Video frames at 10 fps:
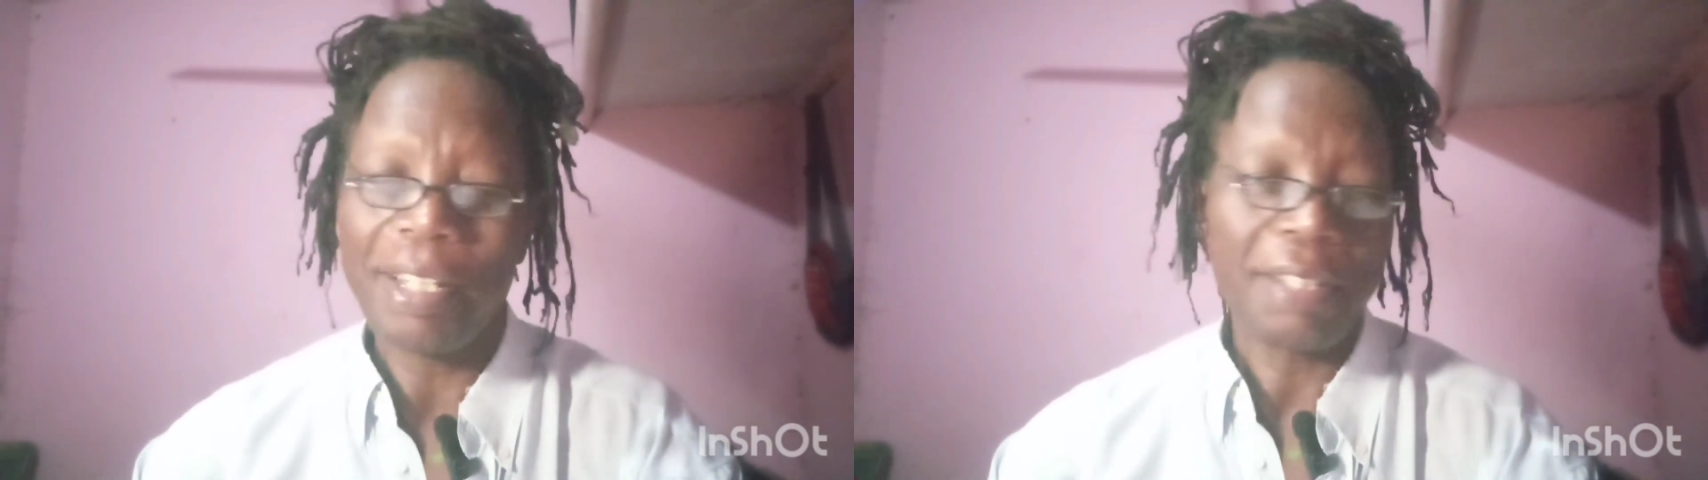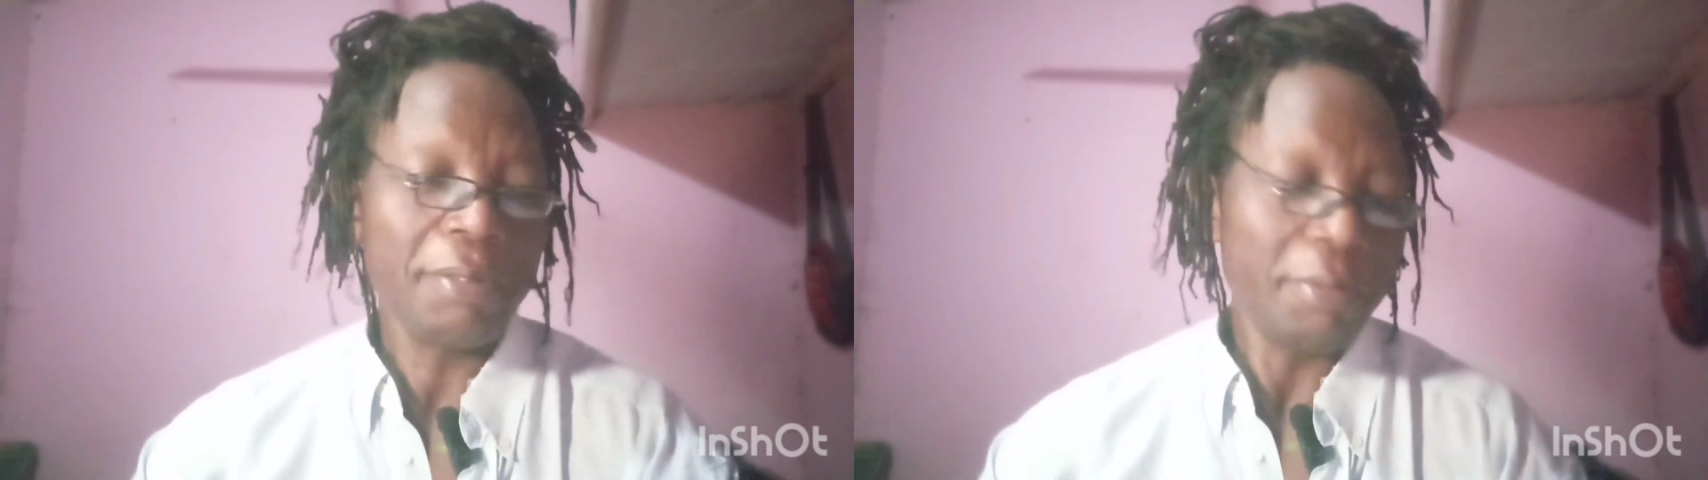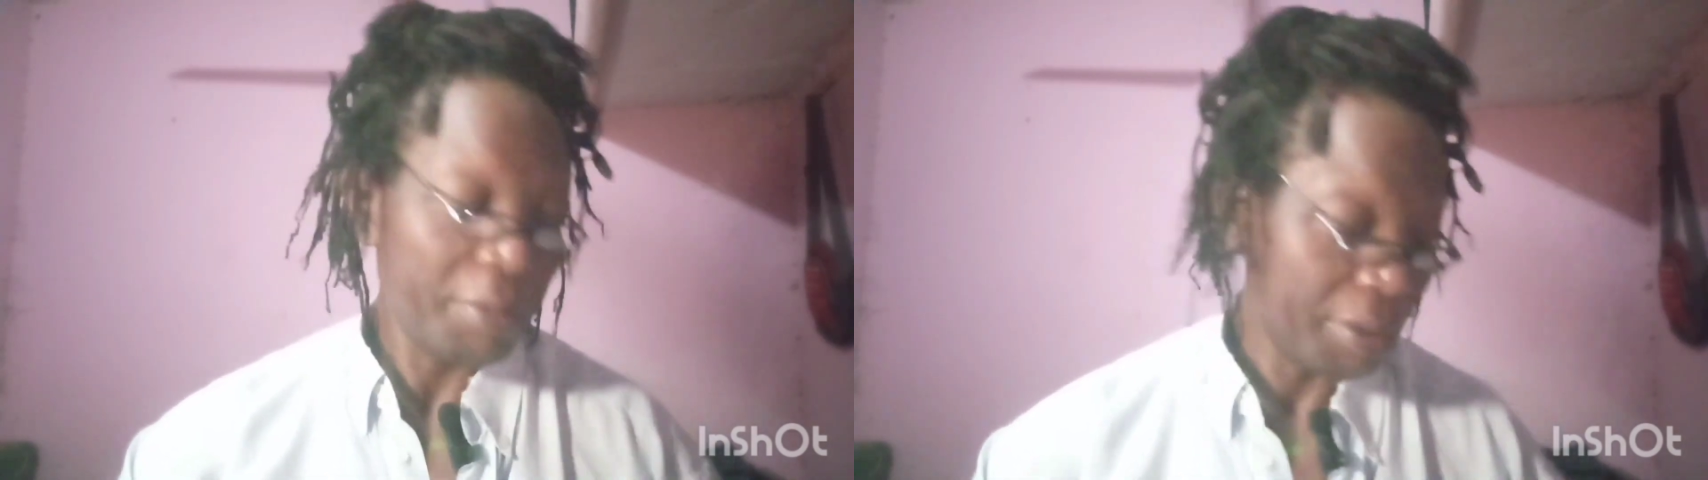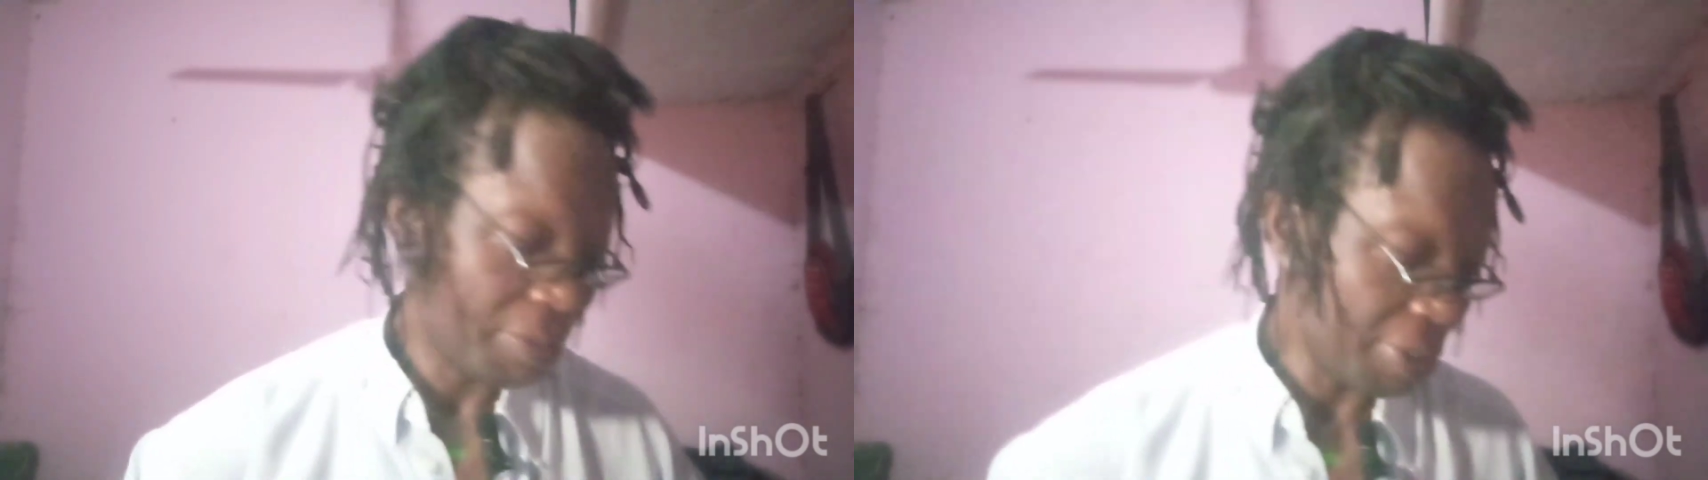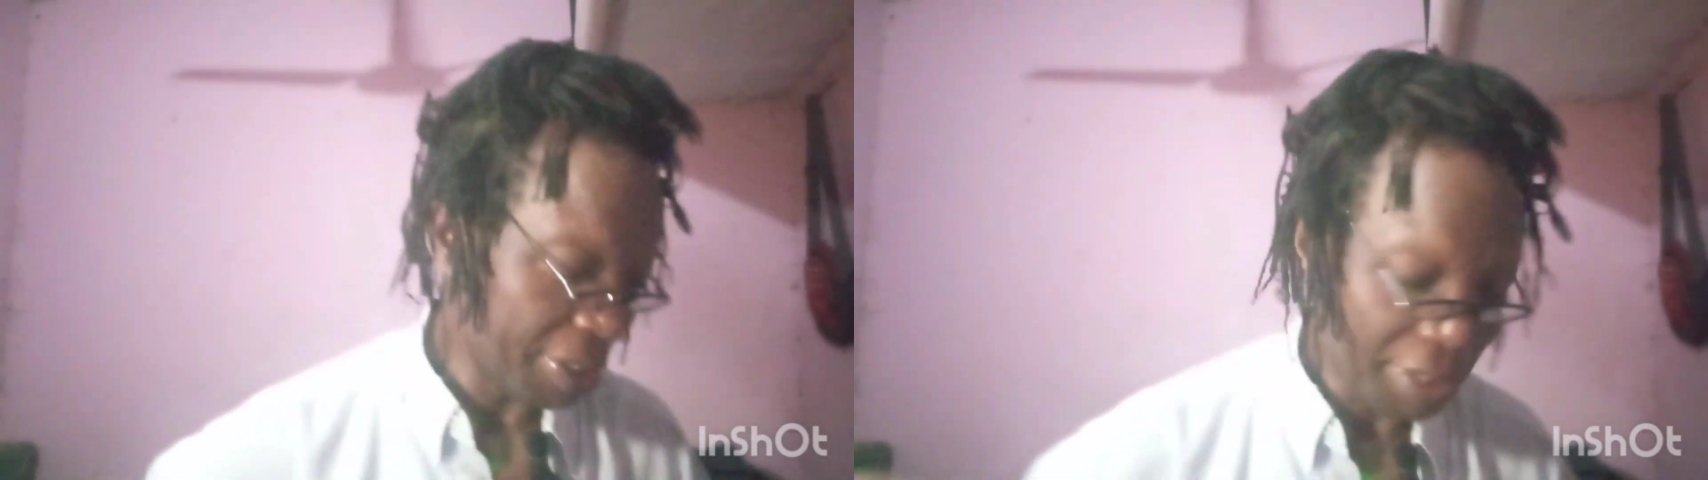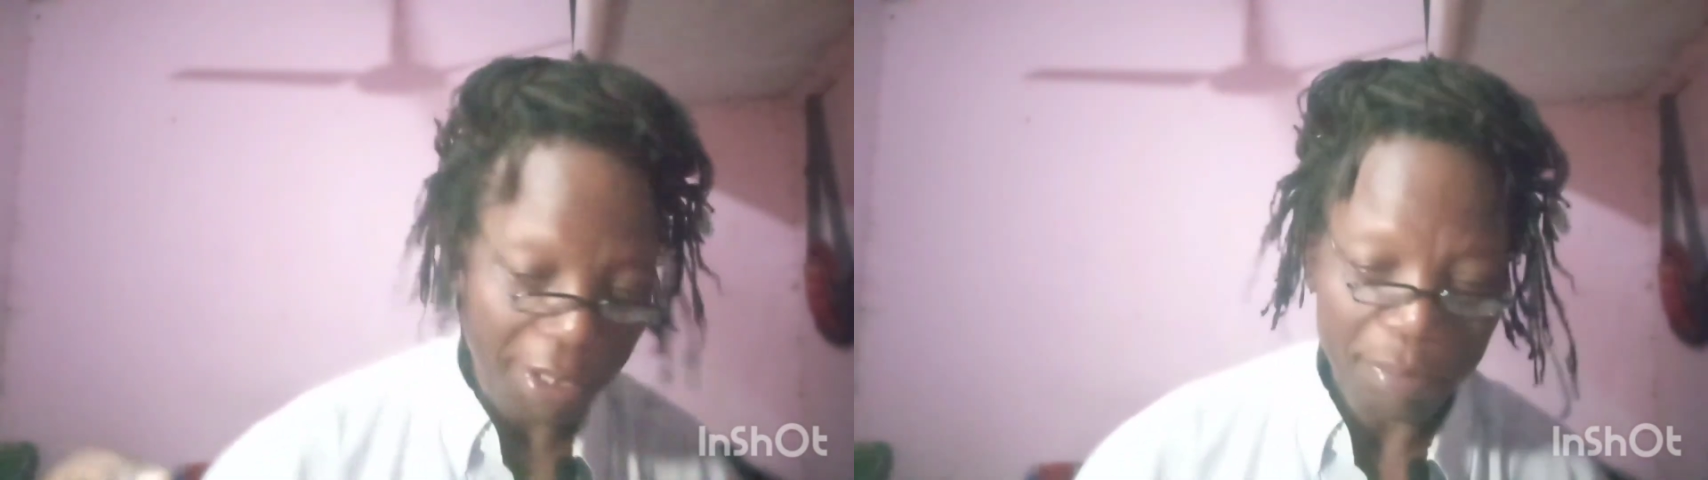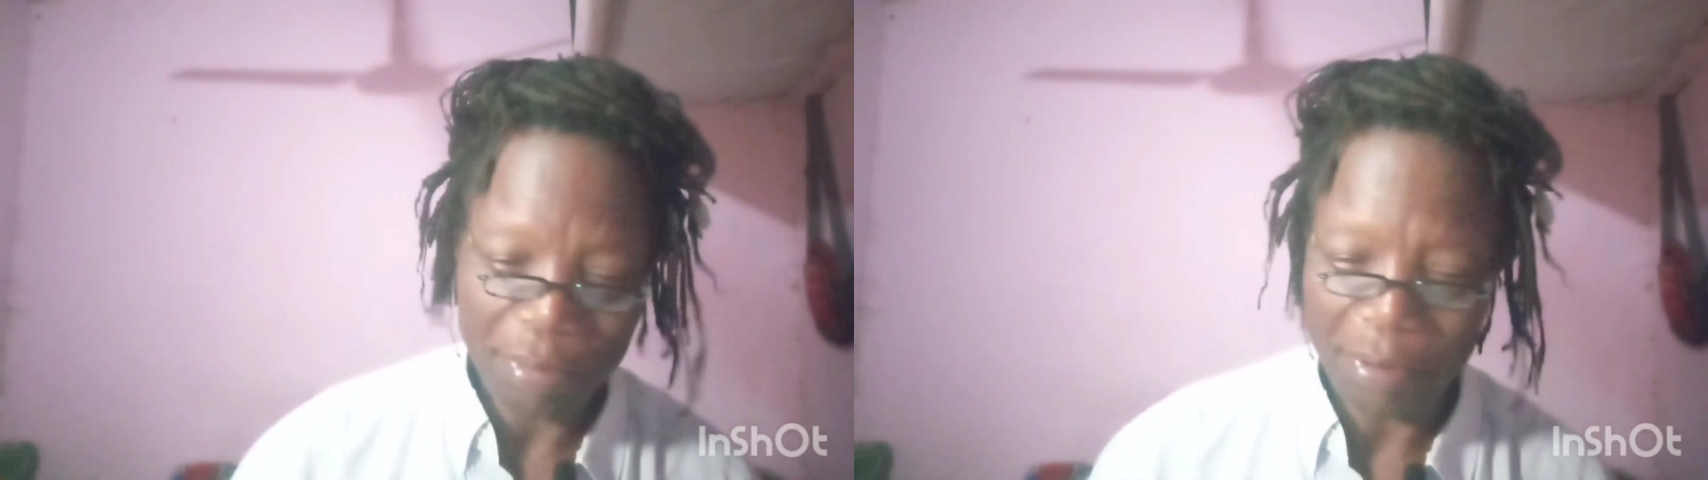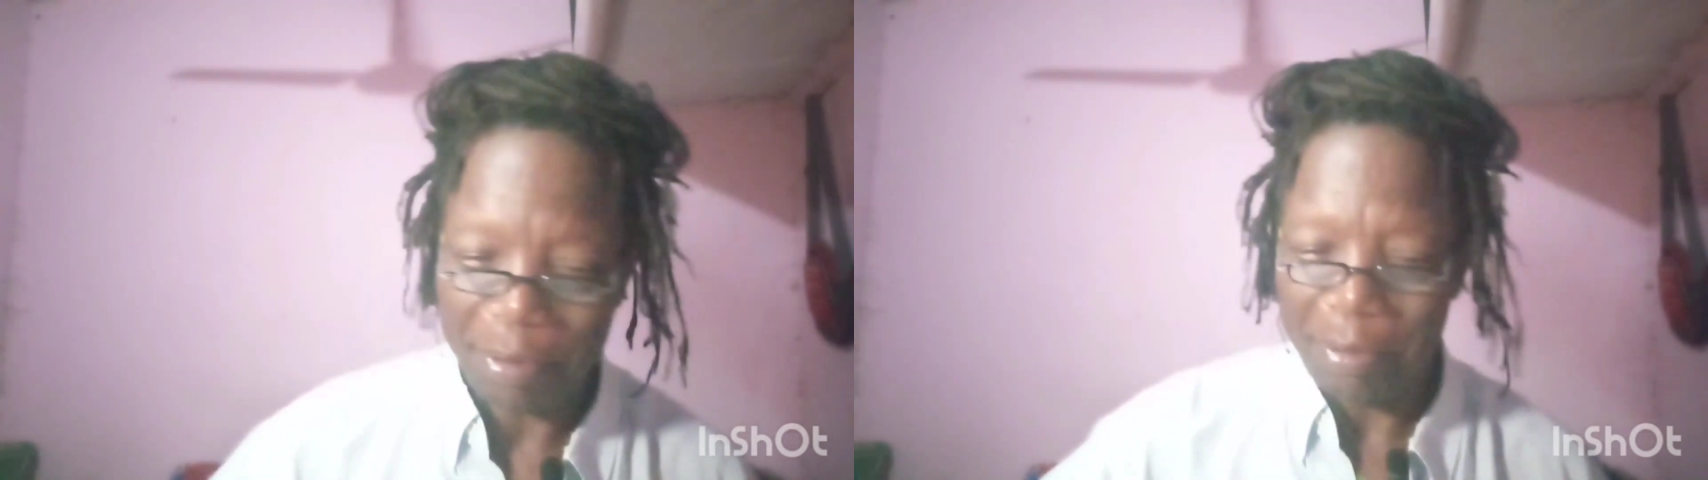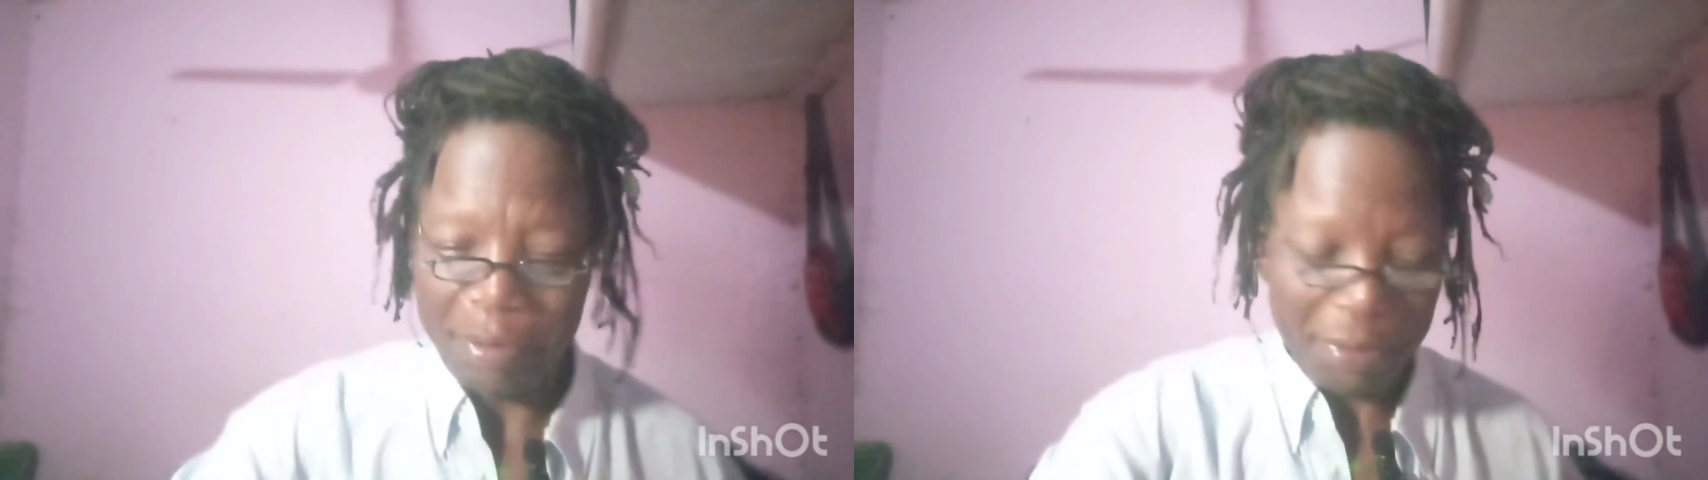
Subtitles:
Like when, for example,